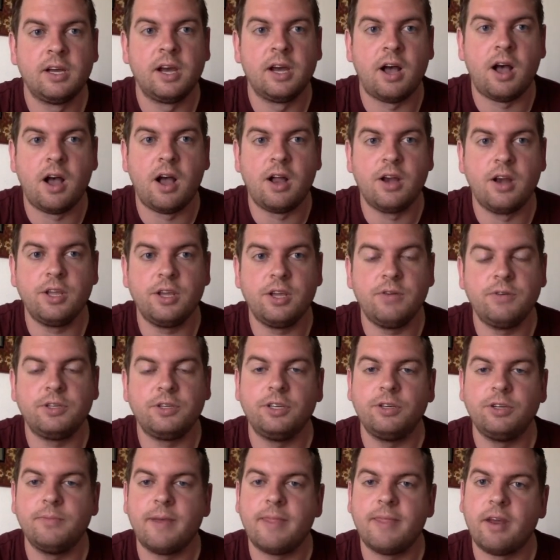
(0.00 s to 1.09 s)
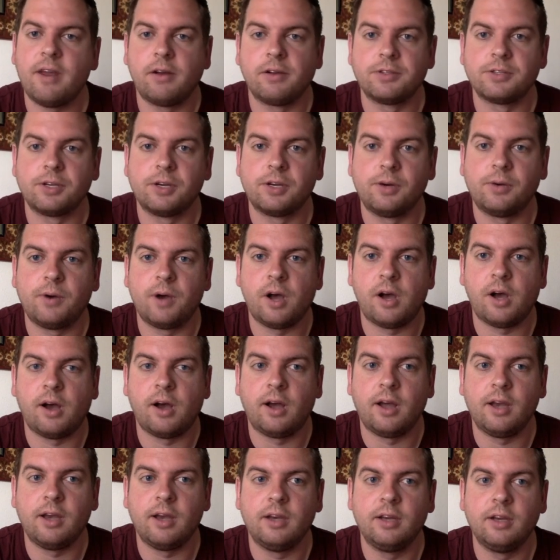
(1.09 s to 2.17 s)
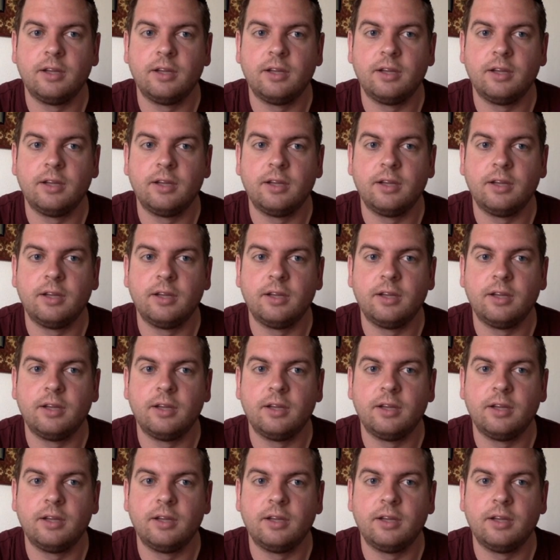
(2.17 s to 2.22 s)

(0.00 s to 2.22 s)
on YouTube and then also on